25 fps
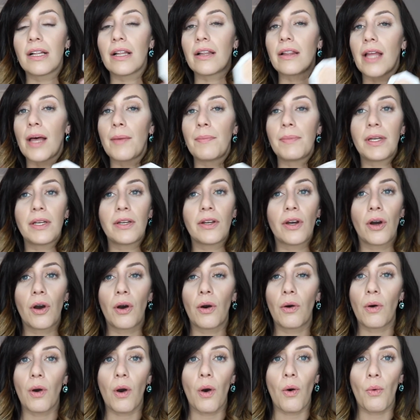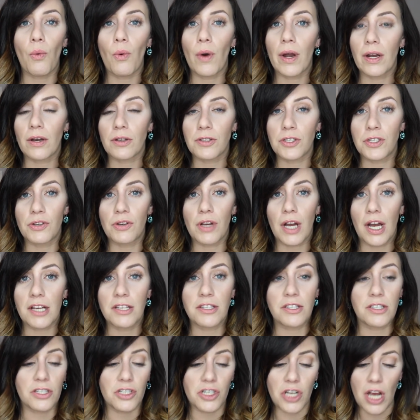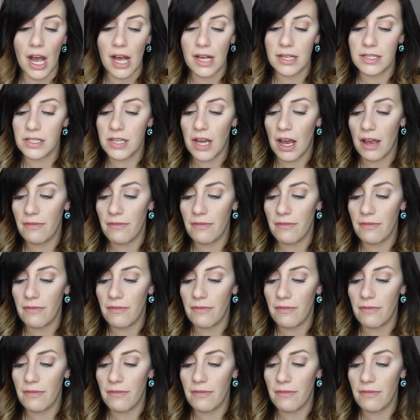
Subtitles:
Let me know what else you guys suggest.